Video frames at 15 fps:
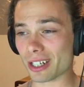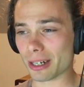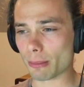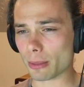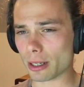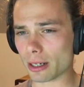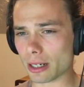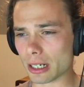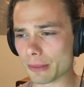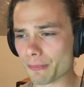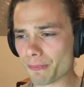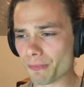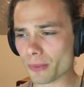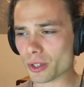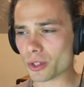Come on,
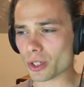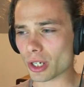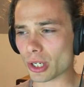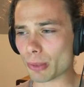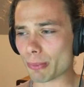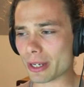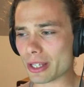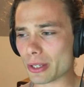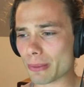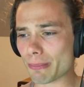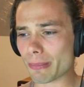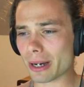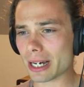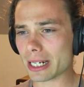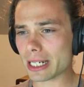show me the
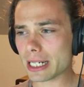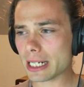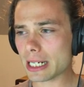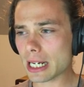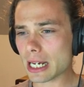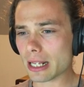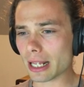money.